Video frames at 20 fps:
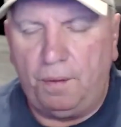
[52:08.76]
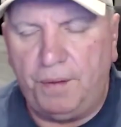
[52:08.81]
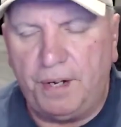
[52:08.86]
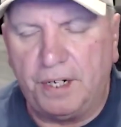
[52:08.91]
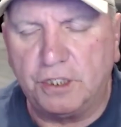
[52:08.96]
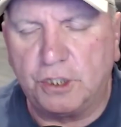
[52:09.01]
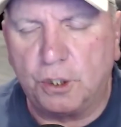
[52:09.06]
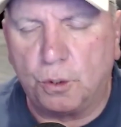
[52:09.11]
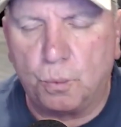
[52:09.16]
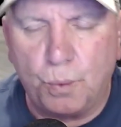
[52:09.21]

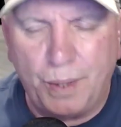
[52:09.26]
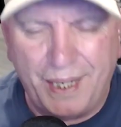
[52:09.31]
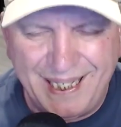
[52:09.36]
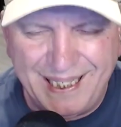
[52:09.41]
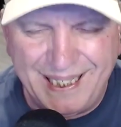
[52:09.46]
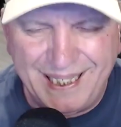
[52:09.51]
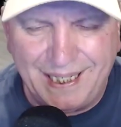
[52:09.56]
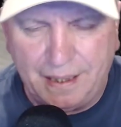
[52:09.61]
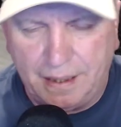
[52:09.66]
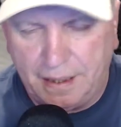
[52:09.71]
there's a
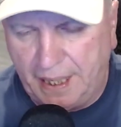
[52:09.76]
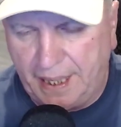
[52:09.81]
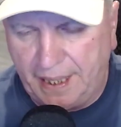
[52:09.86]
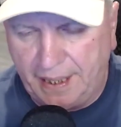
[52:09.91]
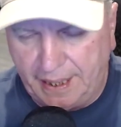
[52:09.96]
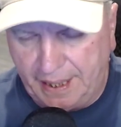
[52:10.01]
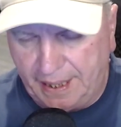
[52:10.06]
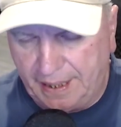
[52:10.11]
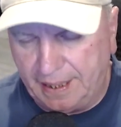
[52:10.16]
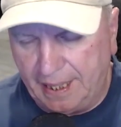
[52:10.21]
reason they
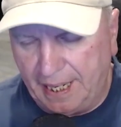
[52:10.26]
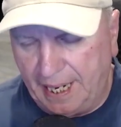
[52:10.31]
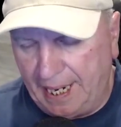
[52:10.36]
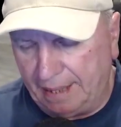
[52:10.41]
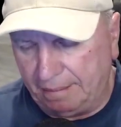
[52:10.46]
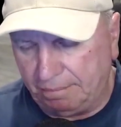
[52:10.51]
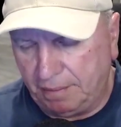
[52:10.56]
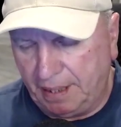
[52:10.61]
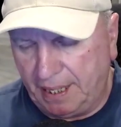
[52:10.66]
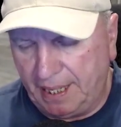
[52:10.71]
did
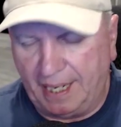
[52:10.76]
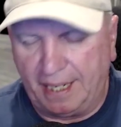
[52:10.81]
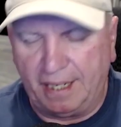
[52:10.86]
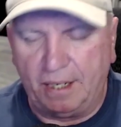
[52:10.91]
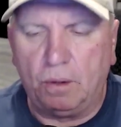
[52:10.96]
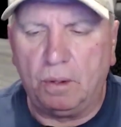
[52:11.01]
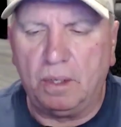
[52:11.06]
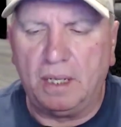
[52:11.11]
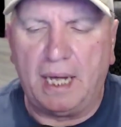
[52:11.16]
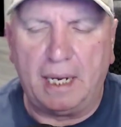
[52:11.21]
that and I
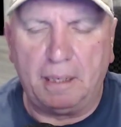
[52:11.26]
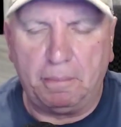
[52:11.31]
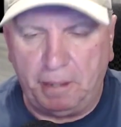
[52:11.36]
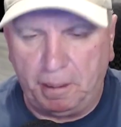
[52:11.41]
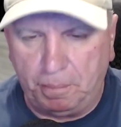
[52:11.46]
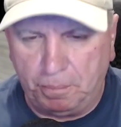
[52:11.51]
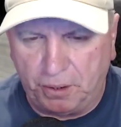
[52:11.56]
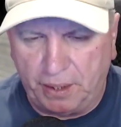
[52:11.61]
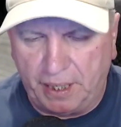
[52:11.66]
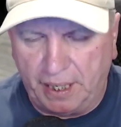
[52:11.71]
know a lot of
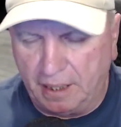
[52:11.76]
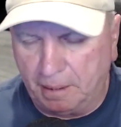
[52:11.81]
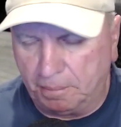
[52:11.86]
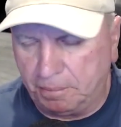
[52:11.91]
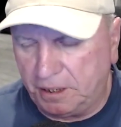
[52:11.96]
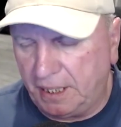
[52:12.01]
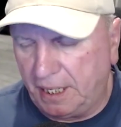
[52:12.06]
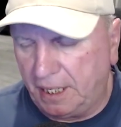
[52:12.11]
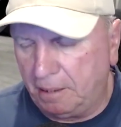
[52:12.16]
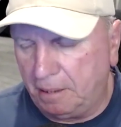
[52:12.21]
people get
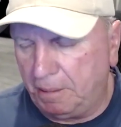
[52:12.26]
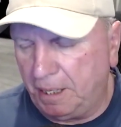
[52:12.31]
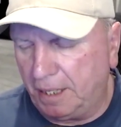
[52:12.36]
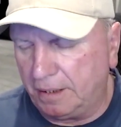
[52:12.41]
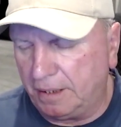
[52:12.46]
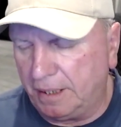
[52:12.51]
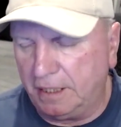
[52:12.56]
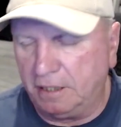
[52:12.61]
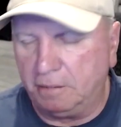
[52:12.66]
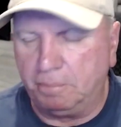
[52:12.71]
upset
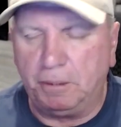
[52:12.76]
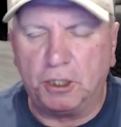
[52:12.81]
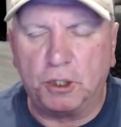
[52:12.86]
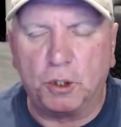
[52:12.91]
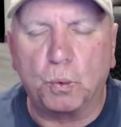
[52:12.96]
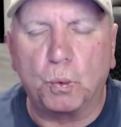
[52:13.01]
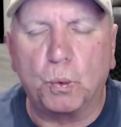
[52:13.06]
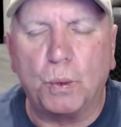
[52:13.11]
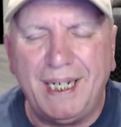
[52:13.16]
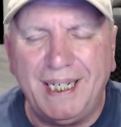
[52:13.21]
about this, but the
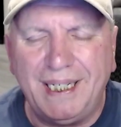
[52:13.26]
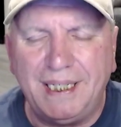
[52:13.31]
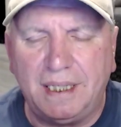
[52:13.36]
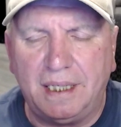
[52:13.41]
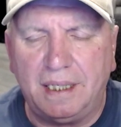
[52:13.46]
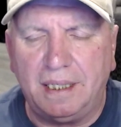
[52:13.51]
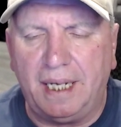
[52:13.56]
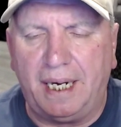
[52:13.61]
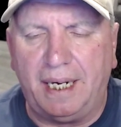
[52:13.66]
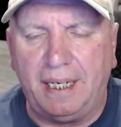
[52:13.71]

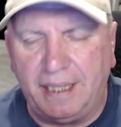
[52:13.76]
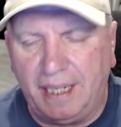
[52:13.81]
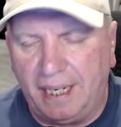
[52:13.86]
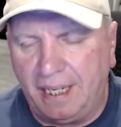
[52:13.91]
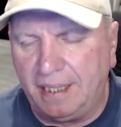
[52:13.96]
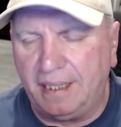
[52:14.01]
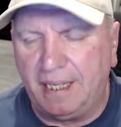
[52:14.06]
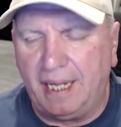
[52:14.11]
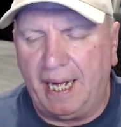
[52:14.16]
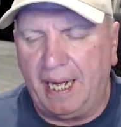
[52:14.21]
reason they
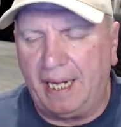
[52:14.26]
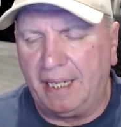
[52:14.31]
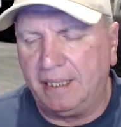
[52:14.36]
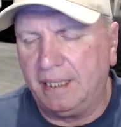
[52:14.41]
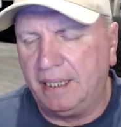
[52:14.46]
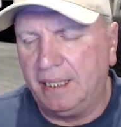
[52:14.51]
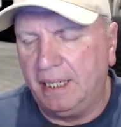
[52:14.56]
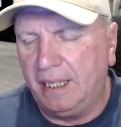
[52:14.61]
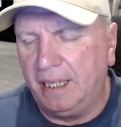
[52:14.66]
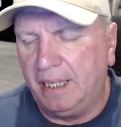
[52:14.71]
did that
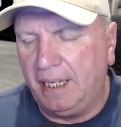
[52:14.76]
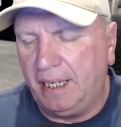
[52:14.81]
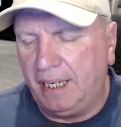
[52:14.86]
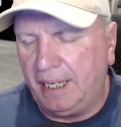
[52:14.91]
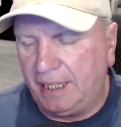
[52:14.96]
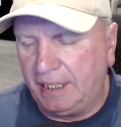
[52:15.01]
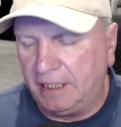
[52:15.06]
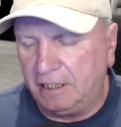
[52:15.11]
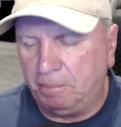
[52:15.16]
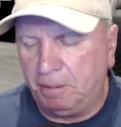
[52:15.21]

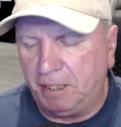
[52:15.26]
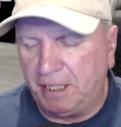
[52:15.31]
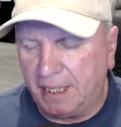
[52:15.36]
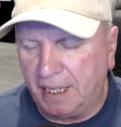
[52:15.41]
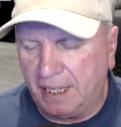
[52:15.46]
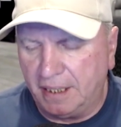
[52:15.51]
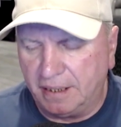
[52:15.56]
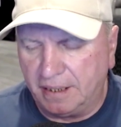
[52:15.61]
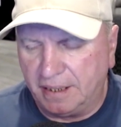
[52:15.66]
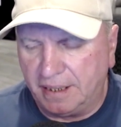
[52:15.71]
is
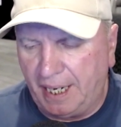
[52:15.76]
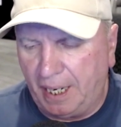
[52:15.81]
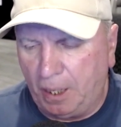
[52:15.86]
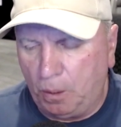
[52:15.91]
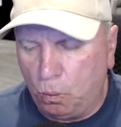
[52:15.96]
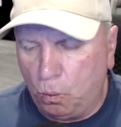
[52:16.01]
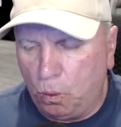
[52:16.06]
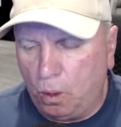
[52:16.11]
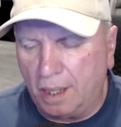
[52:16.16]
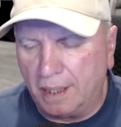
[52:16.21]
because they
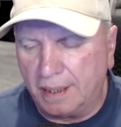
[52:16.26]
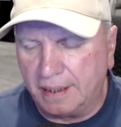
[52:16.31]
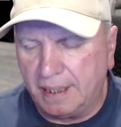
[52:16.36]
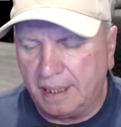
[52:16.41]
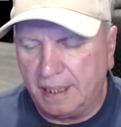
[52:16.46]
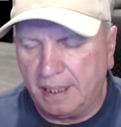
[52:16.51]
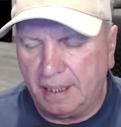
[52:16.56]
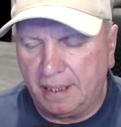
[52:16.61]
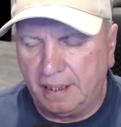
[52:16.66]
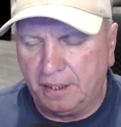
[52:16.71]
want
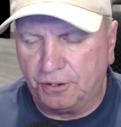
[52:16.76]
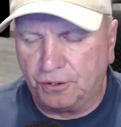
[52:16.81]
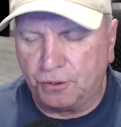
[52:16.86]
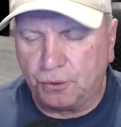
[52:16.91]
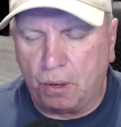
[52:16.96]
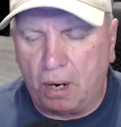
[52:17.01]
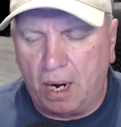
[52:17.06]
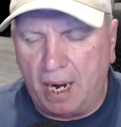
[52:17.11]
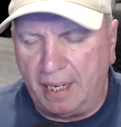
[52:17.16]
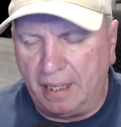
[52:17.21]
the
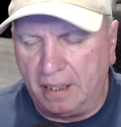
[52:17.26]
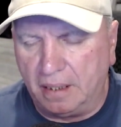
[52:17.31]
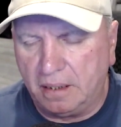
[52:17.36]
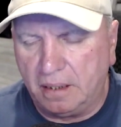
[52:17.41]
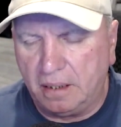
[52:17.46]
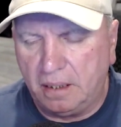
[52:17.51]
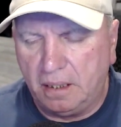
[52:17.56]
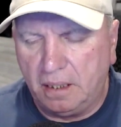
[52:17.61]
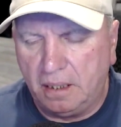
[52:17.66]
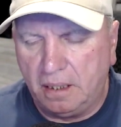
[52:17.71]

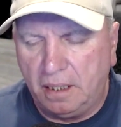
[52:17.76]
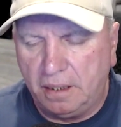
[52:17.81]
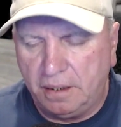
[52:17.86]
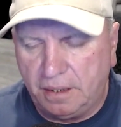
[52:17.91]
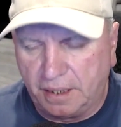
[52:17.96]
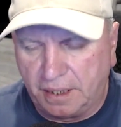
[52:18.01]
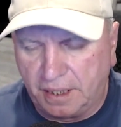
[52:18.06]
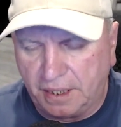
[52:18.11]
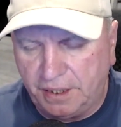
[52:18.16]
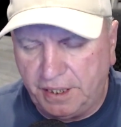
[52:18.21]
trial
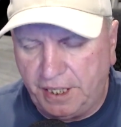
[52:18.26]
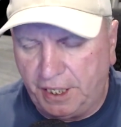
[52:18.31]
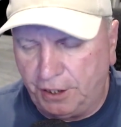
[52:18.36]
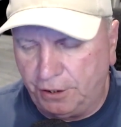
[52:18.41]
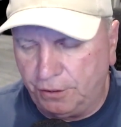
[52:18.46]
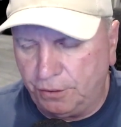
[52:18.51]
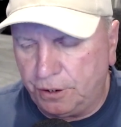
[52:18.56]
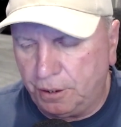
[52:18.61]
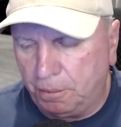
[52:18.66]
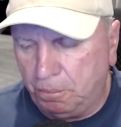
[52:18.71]
to
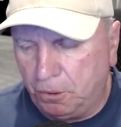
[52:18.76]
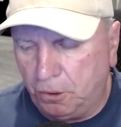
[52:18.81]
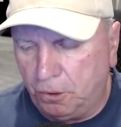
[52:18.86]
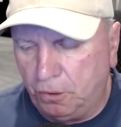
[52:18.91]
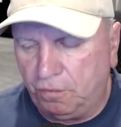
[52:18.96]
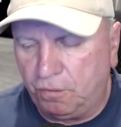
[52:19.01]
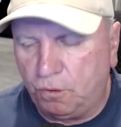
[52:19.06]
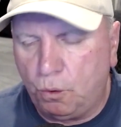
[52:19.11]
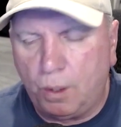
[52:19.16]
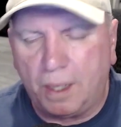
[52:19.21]
continue to
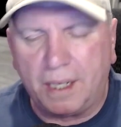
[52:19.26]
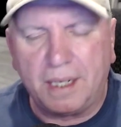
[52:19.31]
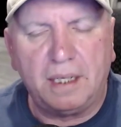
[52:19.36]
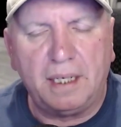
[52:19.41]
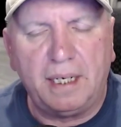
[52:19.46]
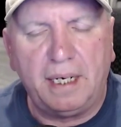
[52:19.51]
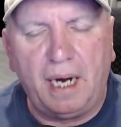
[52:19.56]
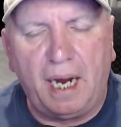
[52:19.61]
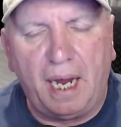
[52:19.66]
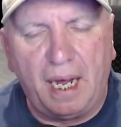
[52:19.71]
move
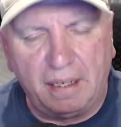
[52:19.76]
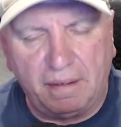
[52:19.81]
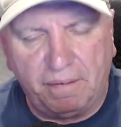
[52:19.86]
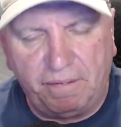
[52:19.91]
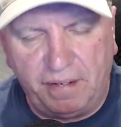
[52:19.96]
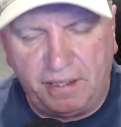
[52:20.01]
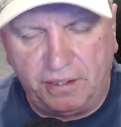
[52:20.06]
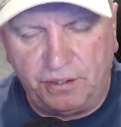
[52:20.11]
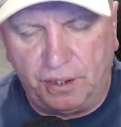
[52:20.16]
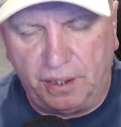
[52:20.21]
quickly and
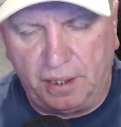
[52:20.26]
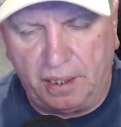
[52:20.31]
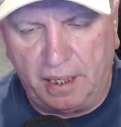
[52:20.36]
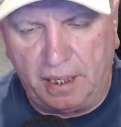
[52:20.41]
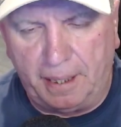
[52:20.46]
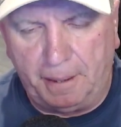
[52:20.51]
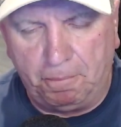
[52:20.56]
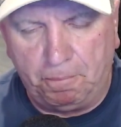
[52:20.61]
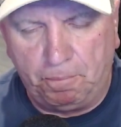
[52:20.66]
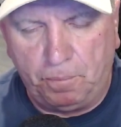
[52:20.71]
efficiently.